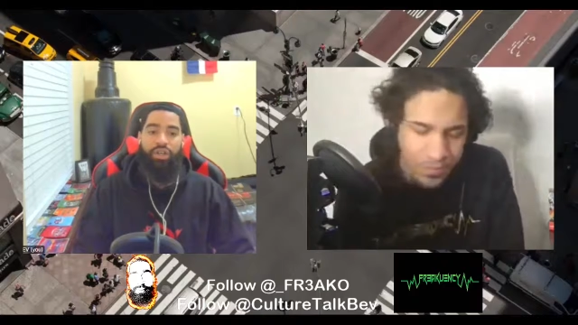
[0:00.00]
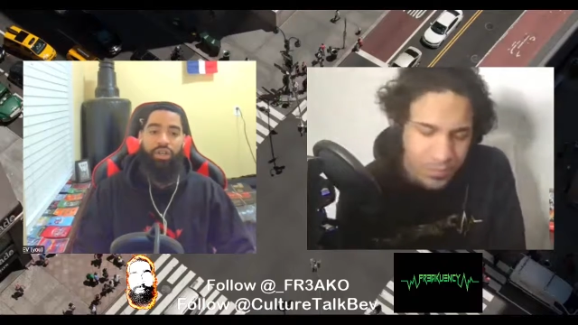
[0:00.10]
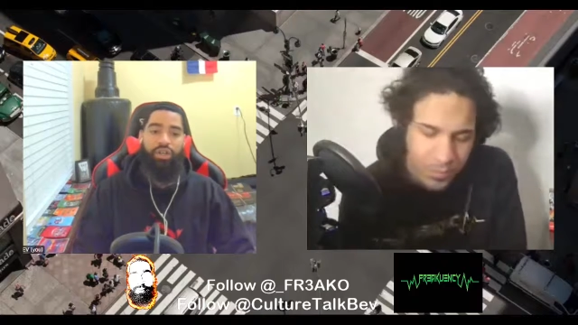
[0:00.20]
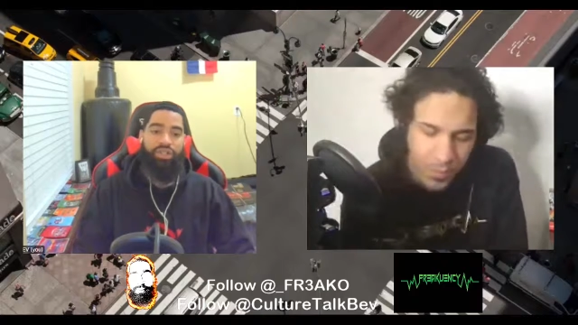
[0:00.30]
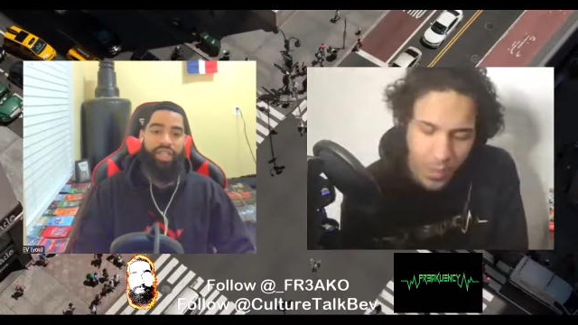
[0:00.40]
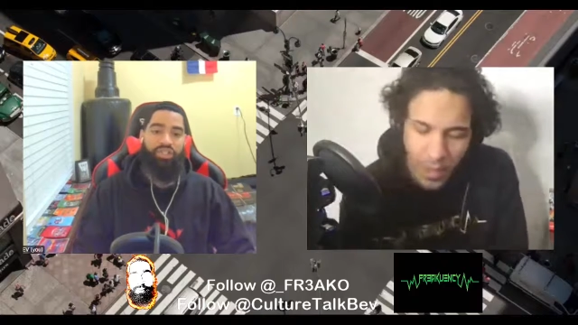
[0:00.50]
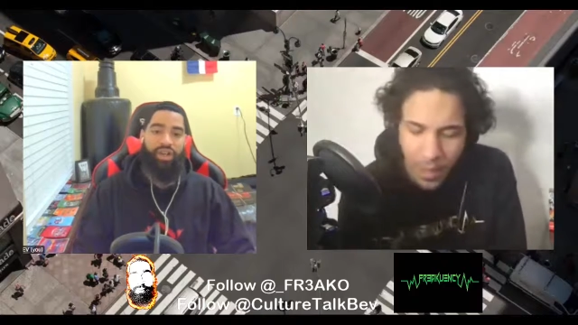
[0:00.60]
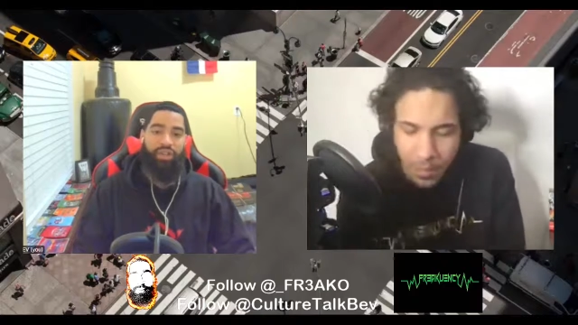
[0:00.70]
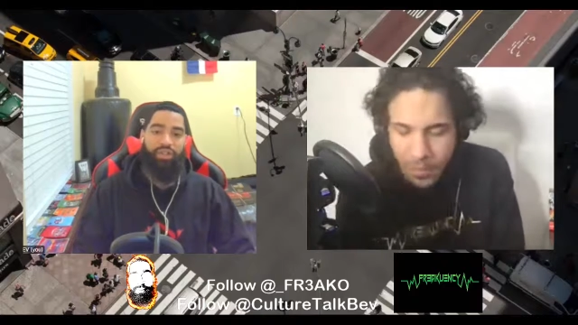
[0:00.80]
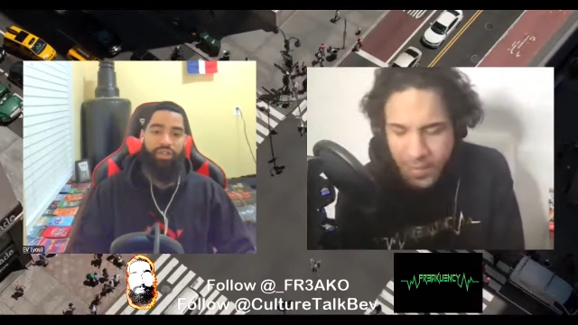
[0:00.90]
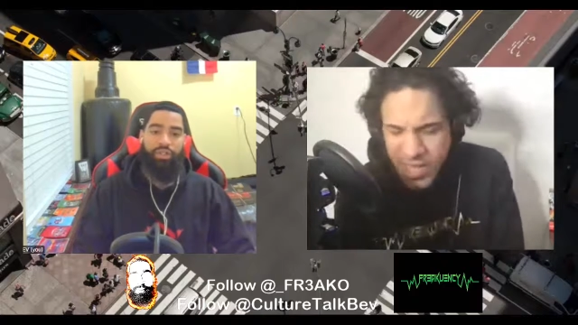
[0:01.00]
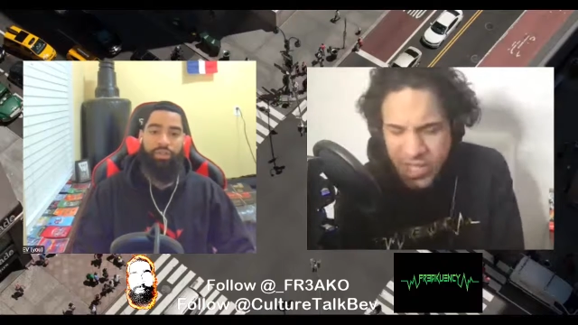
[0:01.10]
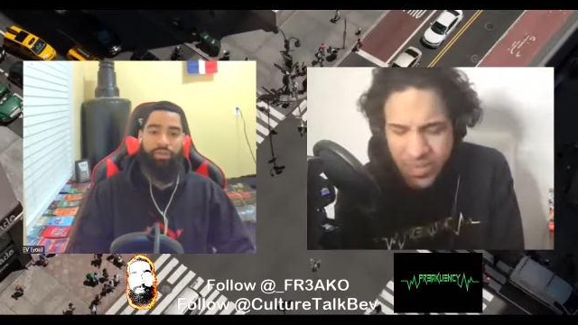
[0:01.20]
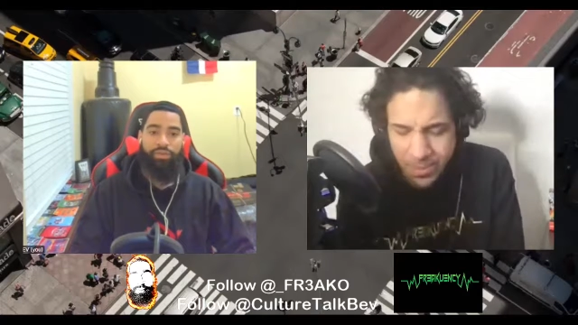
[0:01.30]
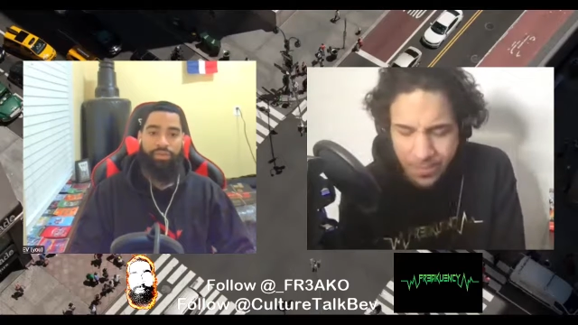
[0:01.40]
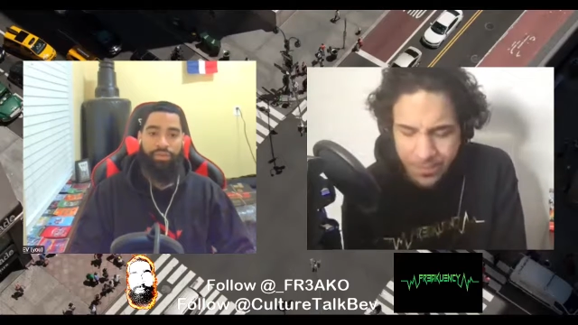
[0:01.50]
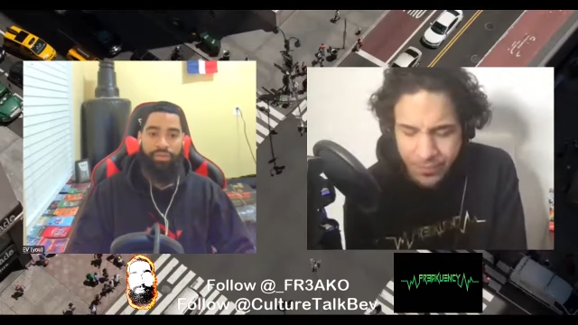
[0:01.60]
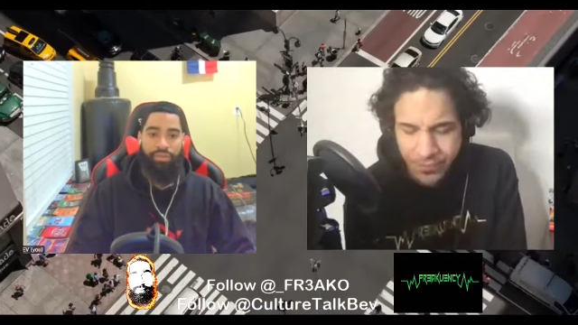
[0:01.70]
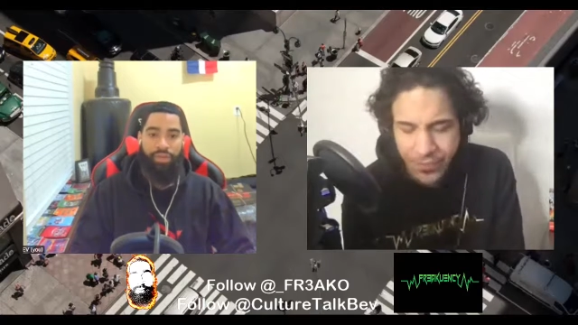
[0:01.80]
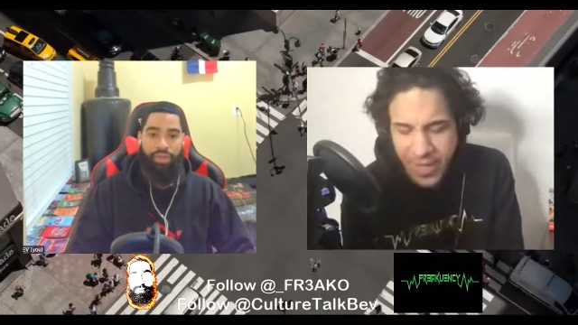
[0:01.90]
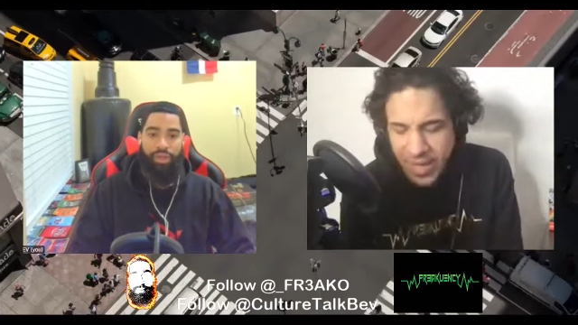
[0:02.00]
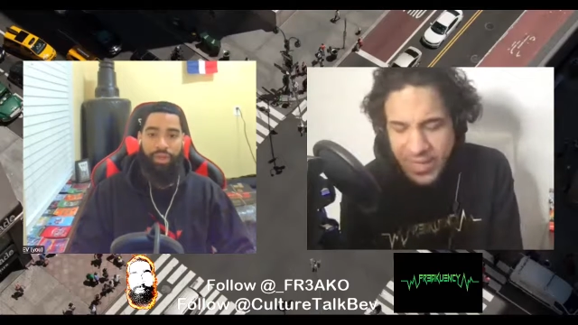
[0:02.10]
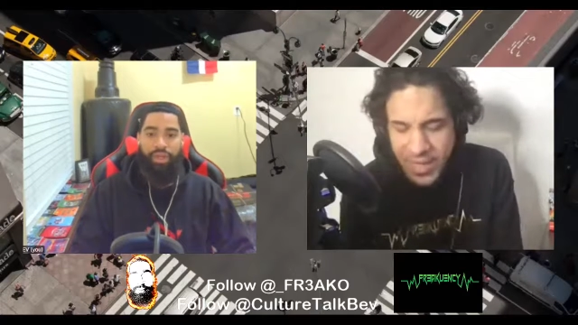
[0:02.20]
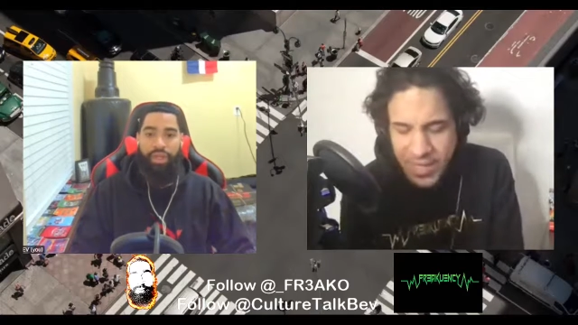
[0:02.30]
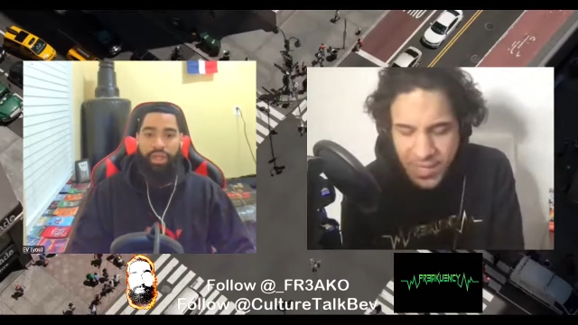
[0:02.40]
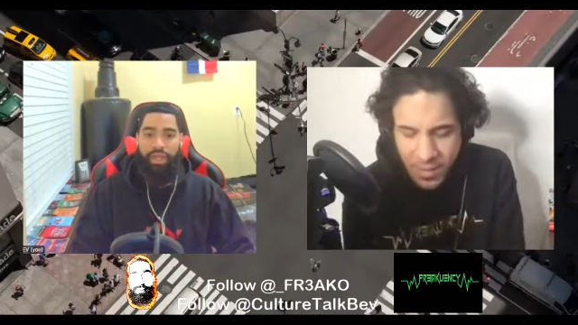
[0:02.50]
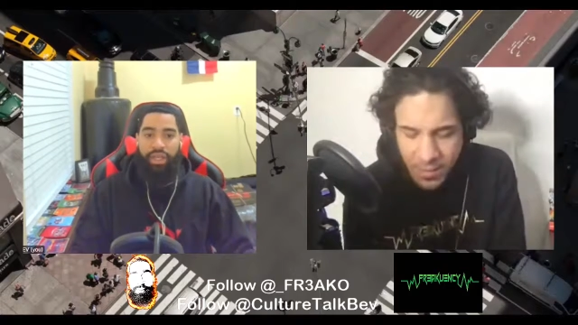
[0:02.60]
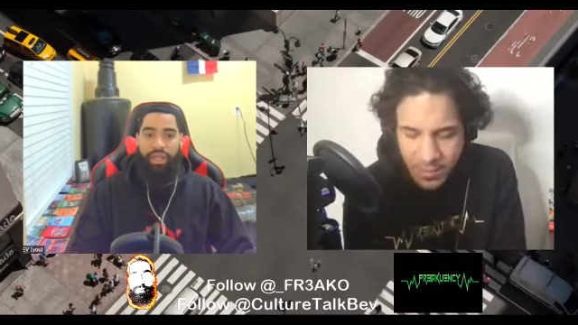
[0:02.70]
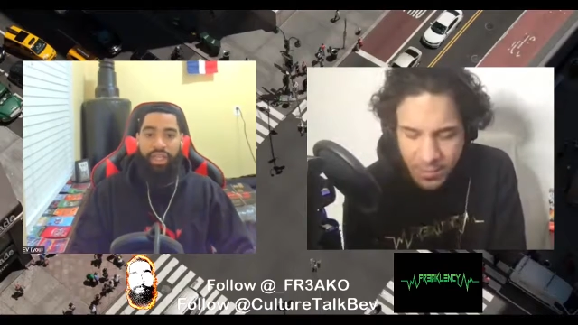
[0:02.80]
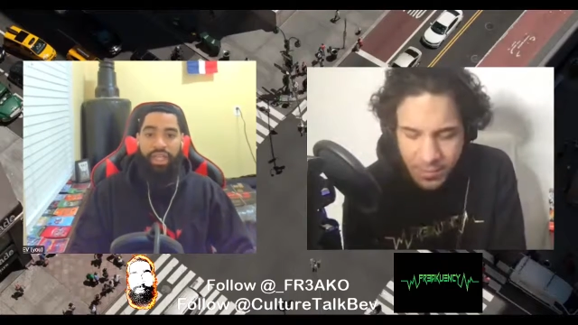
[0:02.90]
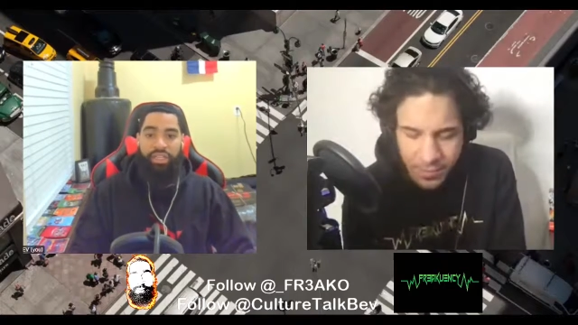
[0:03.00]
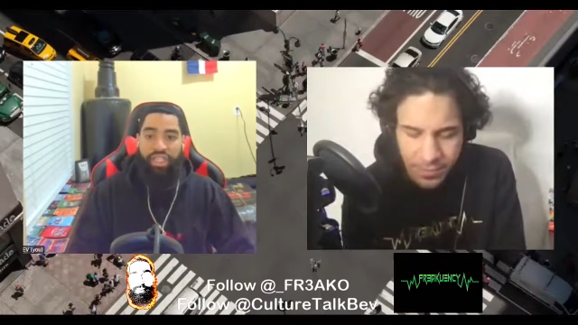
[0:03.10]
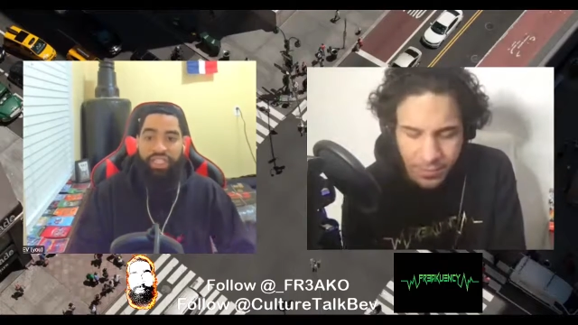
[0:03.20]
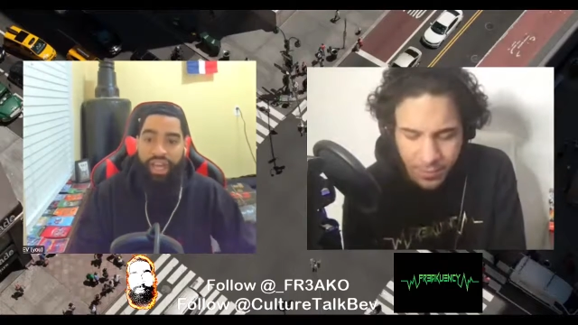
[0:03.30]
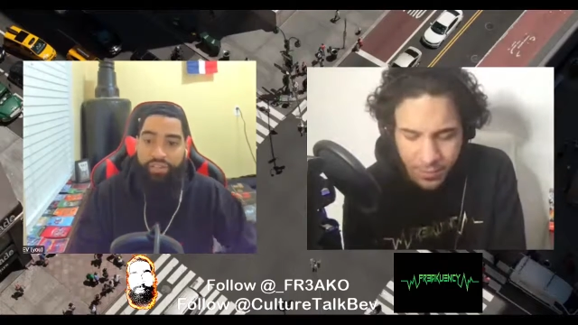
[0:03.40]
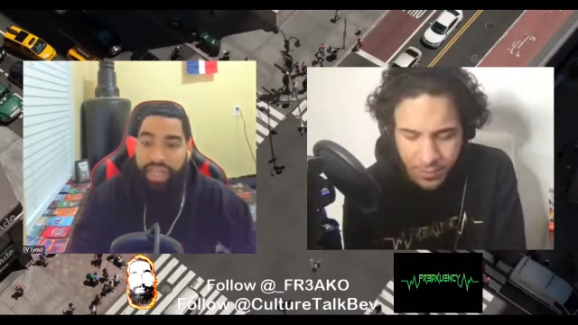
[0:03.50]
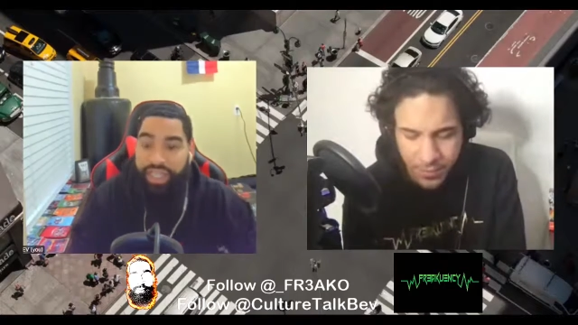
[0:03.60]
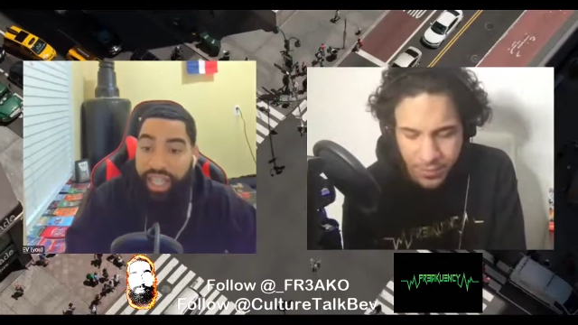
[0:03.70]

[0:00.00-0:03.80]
Speaker 1: Who takes round two? Geechi. Geechi. definitely.